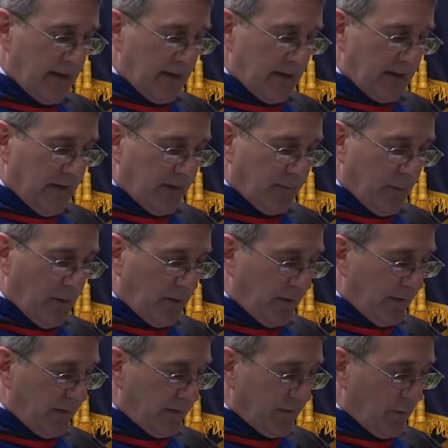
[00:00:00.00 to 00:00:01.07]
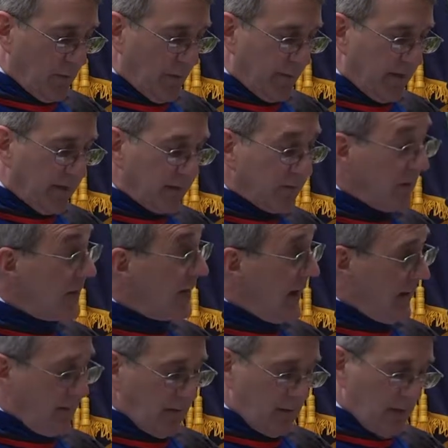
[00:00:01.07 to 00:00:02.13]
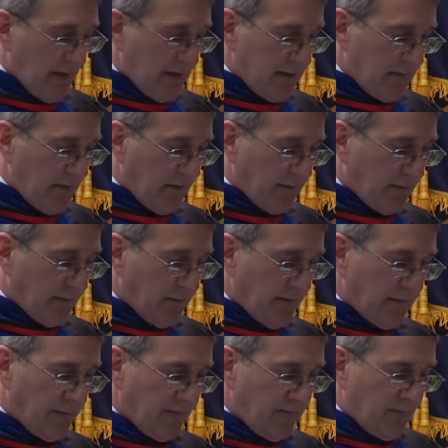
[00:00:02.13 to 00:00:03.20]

takes part in the Soma Ministries and the Unite Ministries,